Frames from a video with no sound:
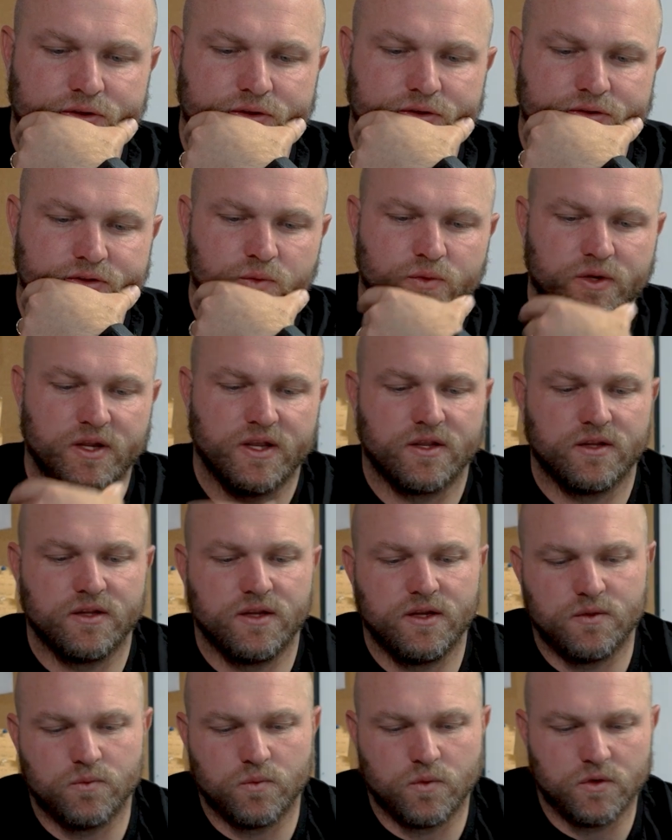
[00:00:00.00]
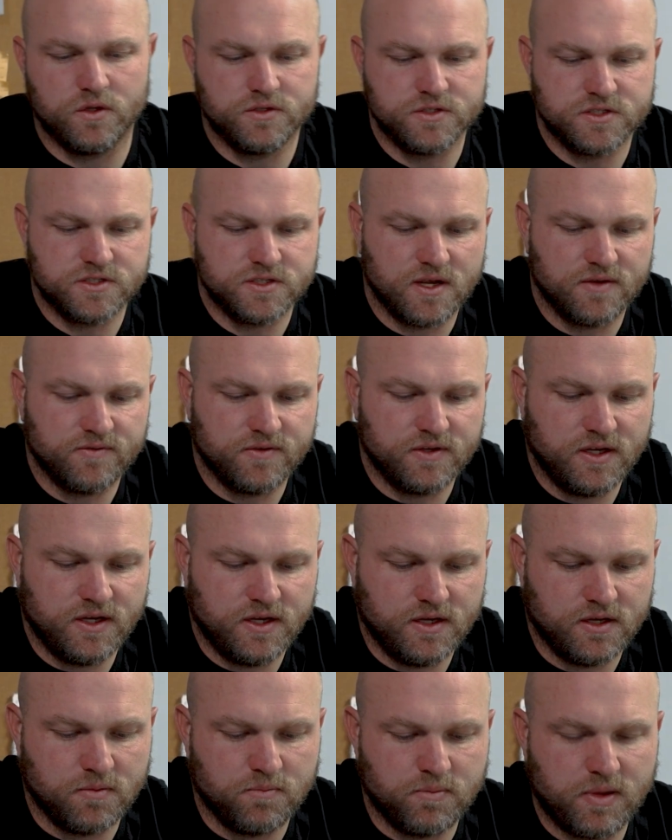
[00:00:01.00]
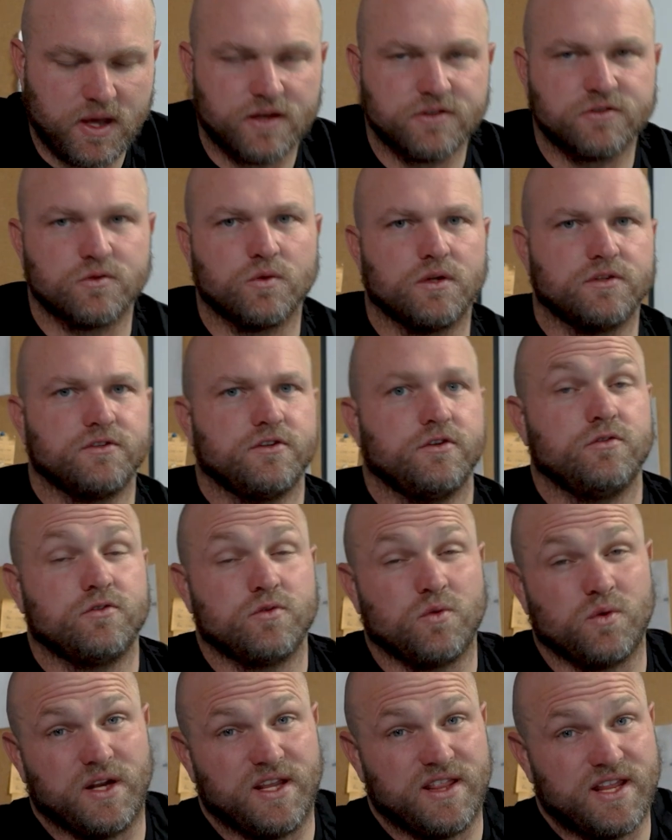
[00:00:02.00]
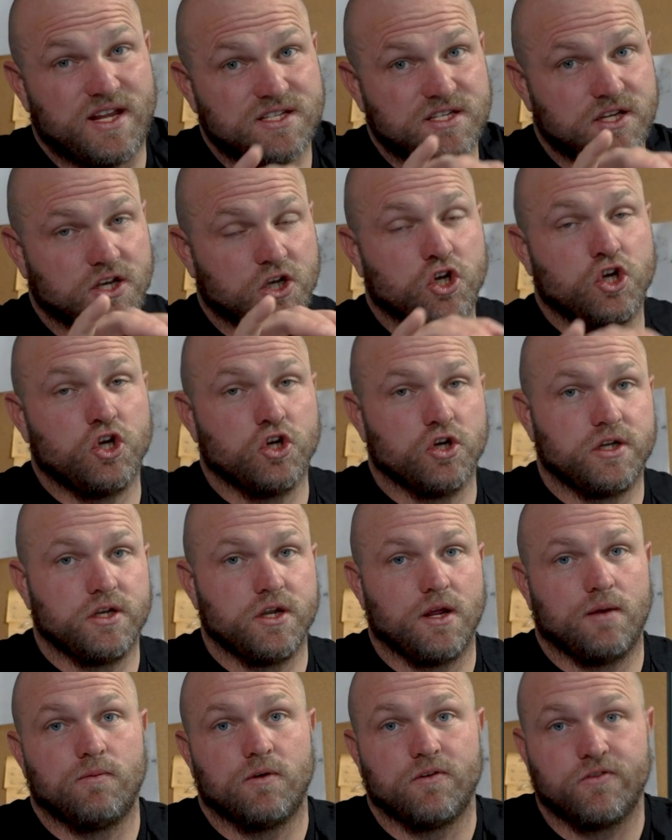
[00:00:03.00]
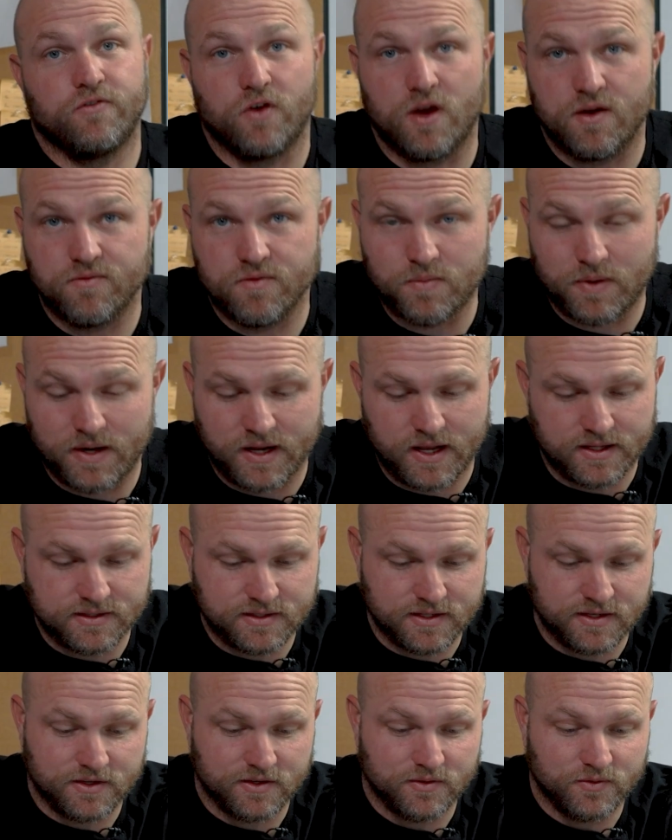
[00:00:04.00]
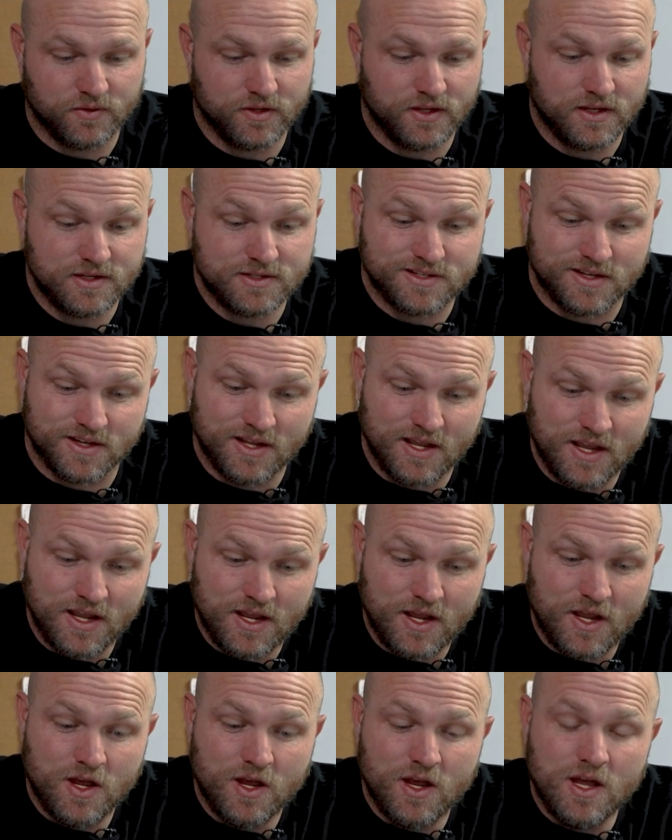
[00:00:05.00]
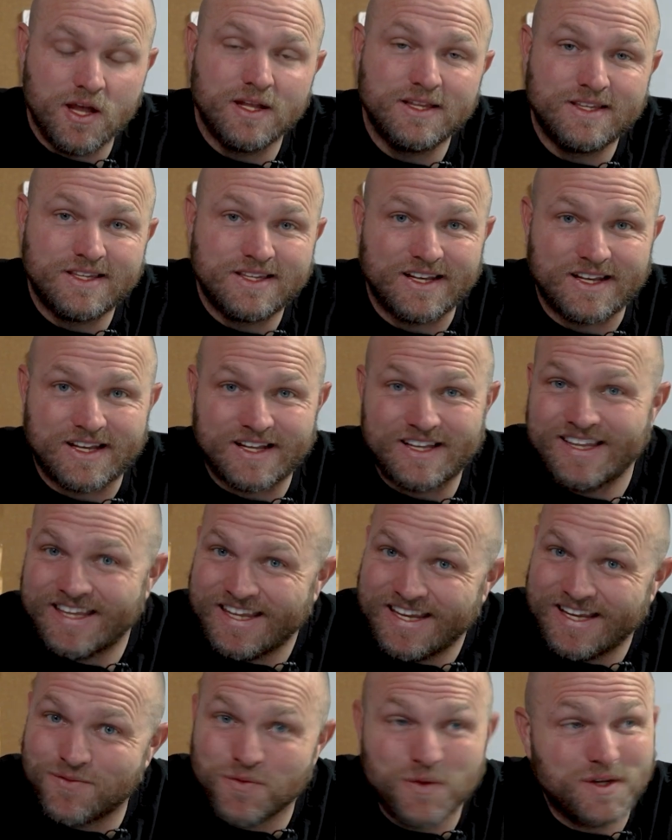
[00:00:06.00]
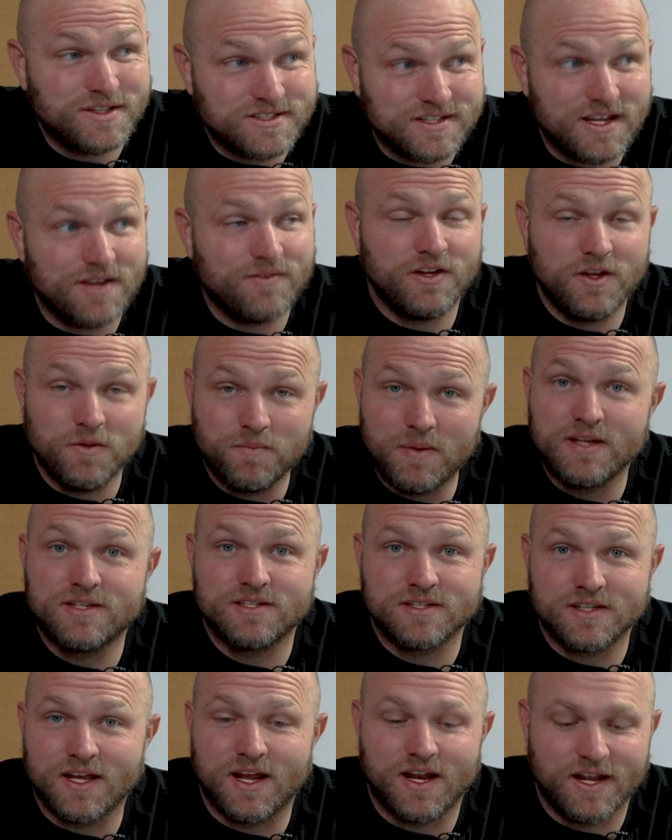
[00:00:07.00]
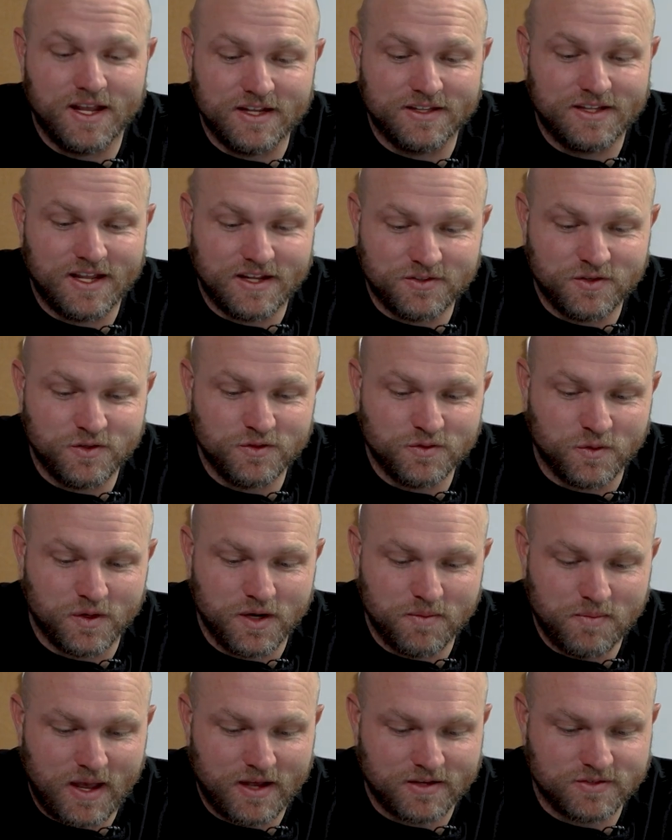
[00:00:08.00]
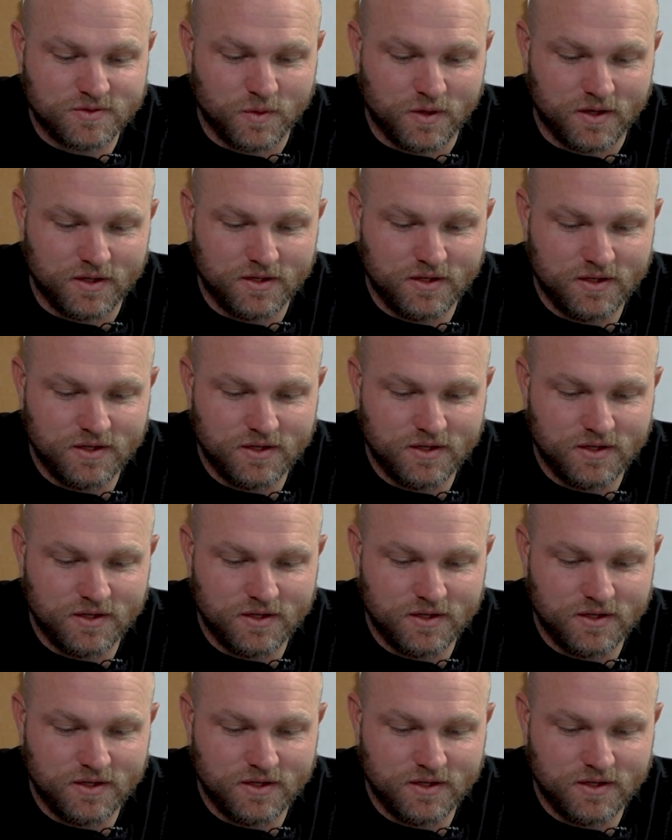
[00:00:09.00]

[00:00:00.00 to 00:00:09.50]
So when he clean 170, he can back squat 220. That's a good number for everybody out there to realize that to clean 170, you basically gotta hit that 220 back squat.